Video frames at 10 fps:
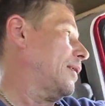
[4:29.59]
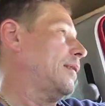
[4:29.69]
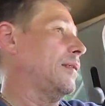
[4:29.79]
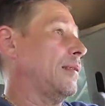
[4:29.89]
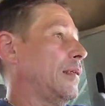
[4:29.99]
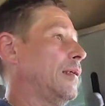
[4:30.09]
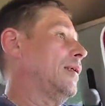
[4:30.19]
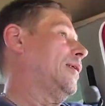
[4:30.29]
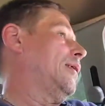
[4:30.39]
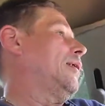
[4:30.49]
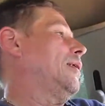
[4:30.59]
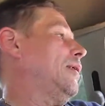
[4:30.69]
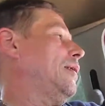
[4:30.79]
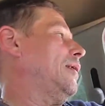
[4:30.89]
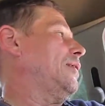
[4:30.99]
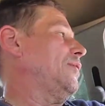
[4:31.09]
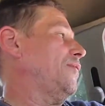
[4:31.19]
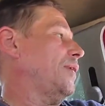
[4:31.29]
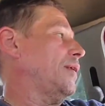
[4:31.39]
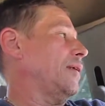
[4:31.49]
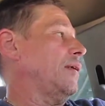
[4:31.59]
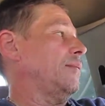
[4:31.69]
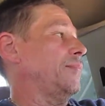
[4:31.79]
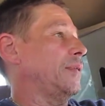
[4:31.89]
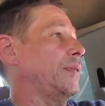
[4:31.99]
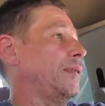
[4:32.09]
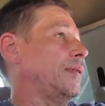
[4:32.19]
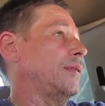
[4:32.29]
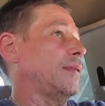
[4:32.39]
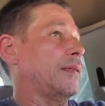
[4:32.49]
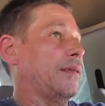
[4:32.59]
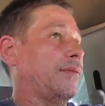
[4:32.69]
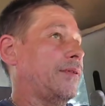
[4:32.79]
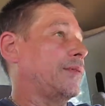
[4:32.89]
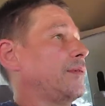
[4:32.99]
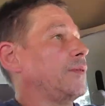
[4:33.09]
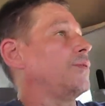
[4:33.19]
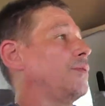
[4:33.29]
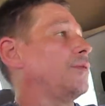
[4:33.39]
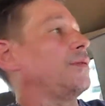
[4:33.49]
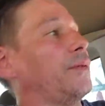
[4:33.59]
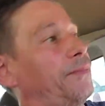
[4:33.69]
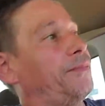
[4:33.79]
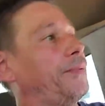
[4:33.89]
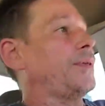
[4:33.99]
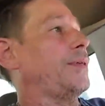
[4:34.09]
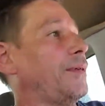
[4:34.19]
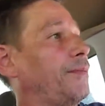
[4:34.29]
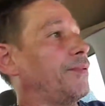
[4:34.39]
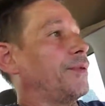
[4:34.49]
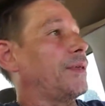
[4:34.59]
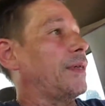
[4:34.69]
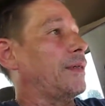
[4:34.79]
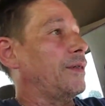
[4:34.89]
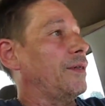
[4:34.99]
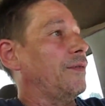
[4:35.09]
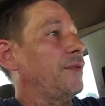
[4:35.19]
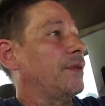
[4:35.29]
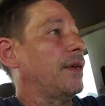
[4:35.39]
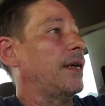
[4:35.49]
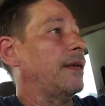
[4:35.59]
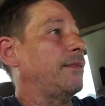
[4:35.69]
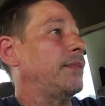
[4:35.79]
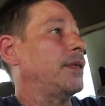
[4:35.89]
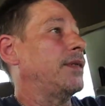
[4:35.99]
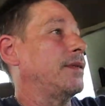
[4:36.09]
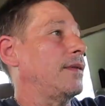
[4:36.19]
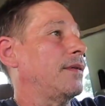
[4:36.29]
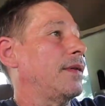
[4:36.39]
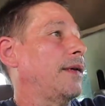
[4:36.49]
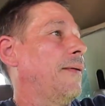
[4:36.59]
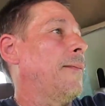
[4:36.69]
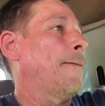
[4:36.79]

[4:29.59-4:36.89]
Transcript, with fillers: Let's let's find a company that's giving Google a big percentage of their ad budget, okay?